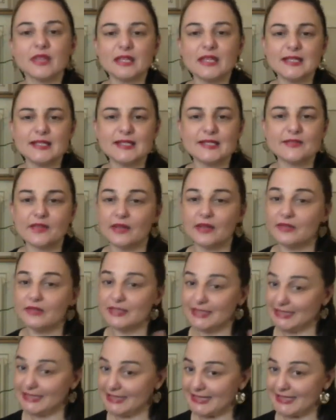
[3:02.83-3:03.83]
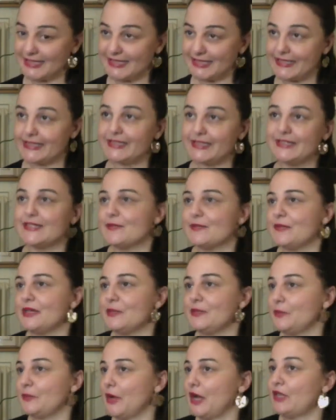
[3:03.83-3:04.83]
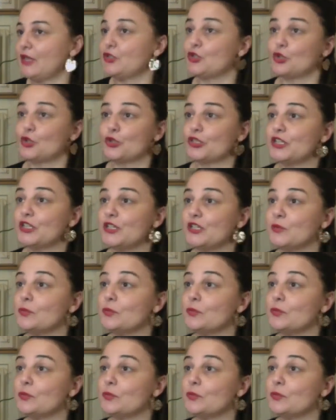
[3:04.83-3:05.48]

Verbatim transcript: is very easy. It's made by journaling